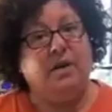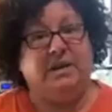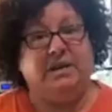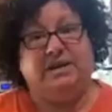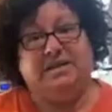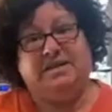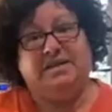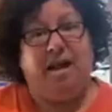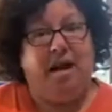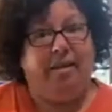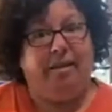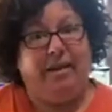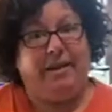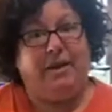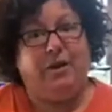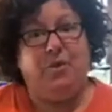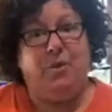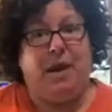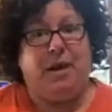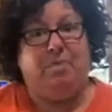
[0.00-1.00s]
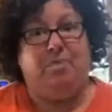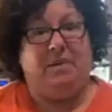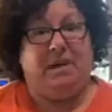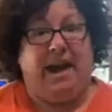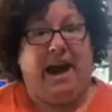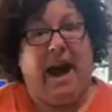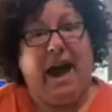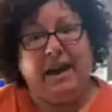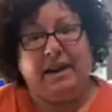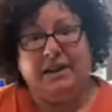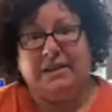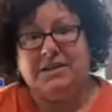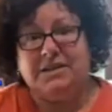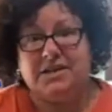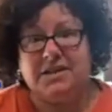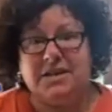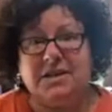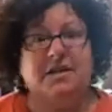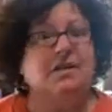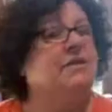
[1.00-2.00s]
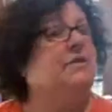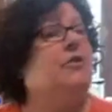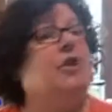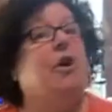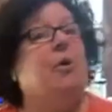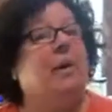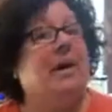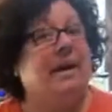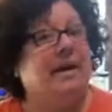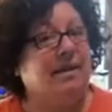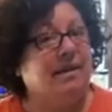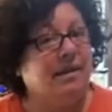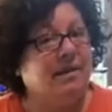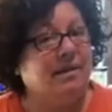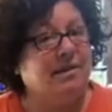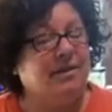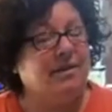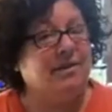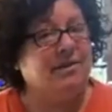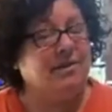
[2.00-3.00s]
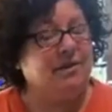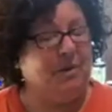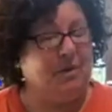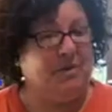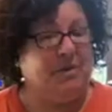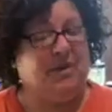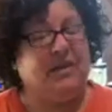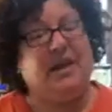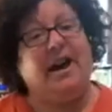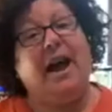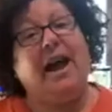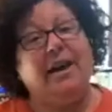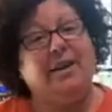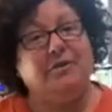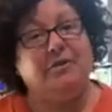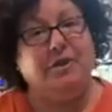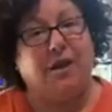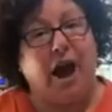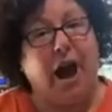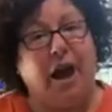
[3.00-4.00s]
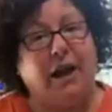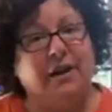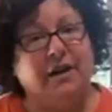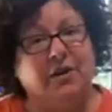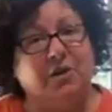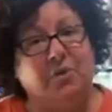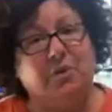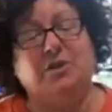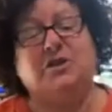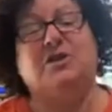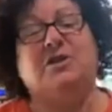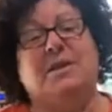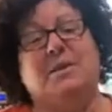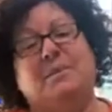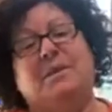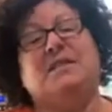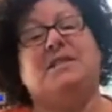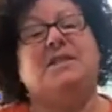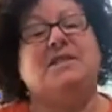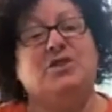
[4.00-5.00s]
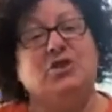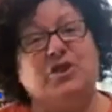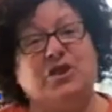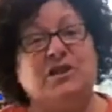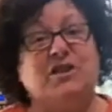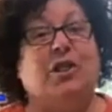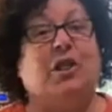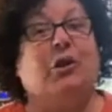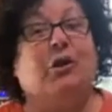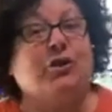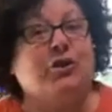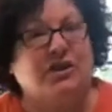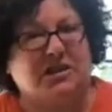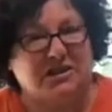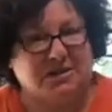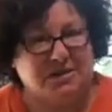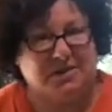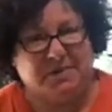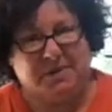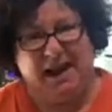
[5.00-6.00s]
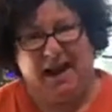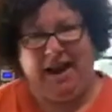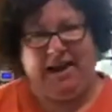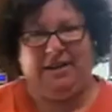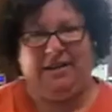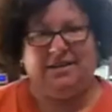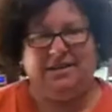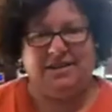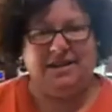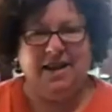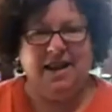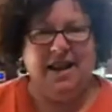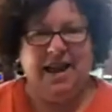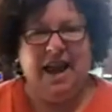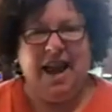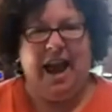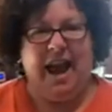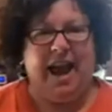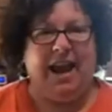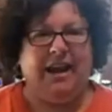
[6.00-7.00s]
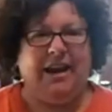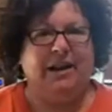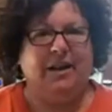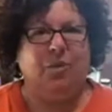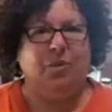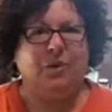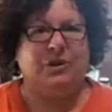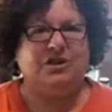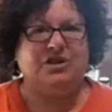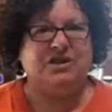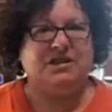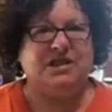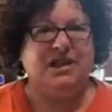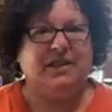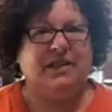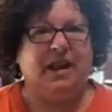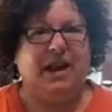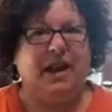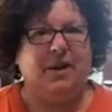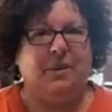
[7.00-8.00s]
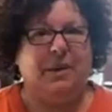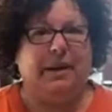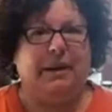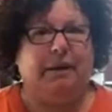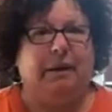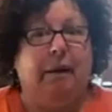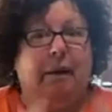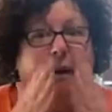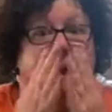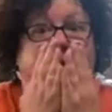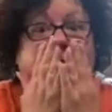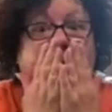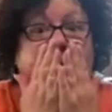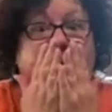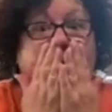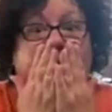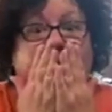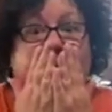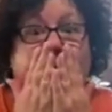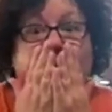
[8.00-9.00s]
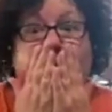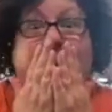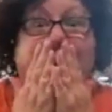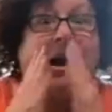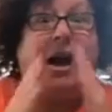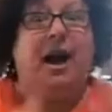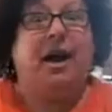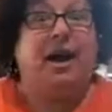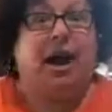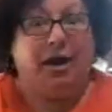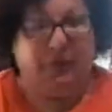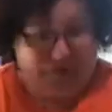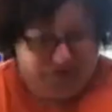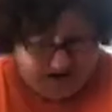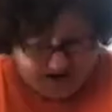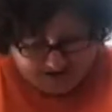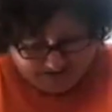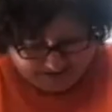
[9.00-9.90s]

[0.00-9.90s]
"Well, it's not like you ate bananas," knowing something that I had forgotten, which is that my sister is allergic to bananas. And when she said that, I went, "Oh my God, I